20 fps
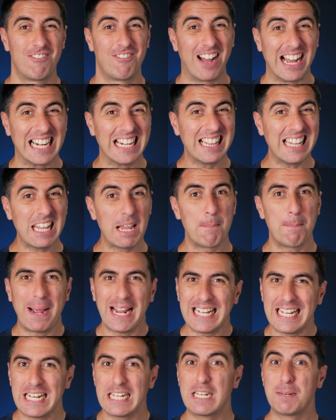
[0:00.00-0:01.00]
Finally, it
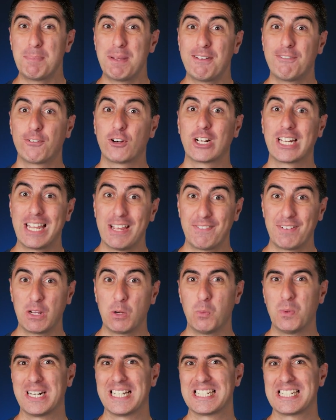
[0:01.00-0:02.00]
might need to be
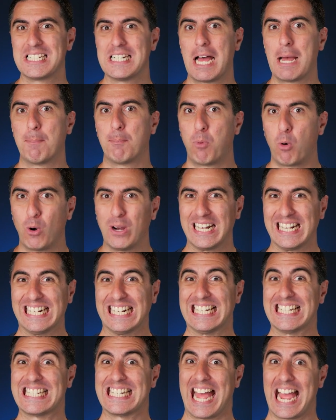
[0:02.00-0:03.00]
forgiving when it's not pointed
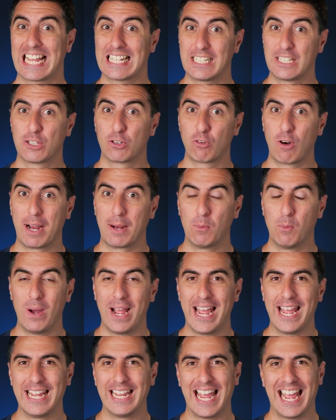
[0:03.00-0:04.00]
exactly the right
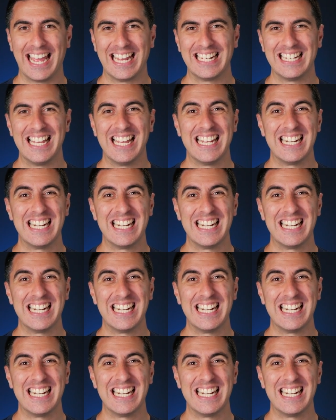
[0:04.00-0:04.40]
way and